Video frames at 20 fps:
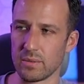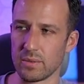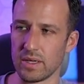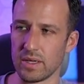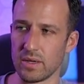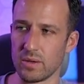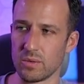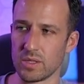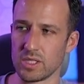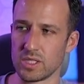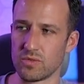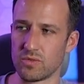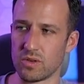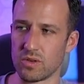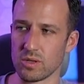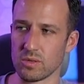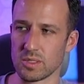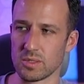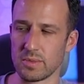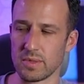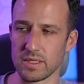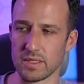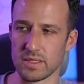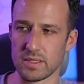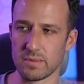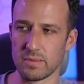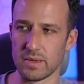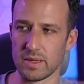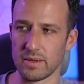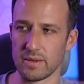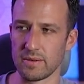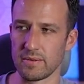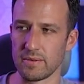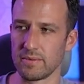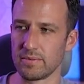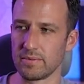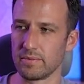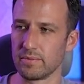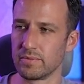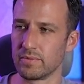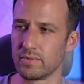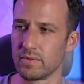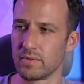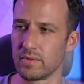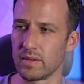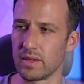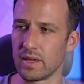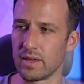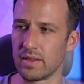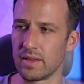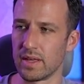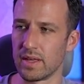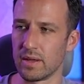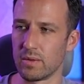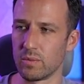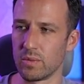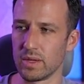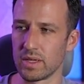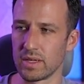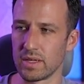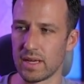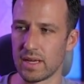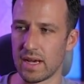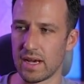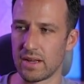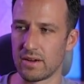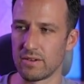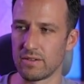We know which form is being submitted. And then we can add our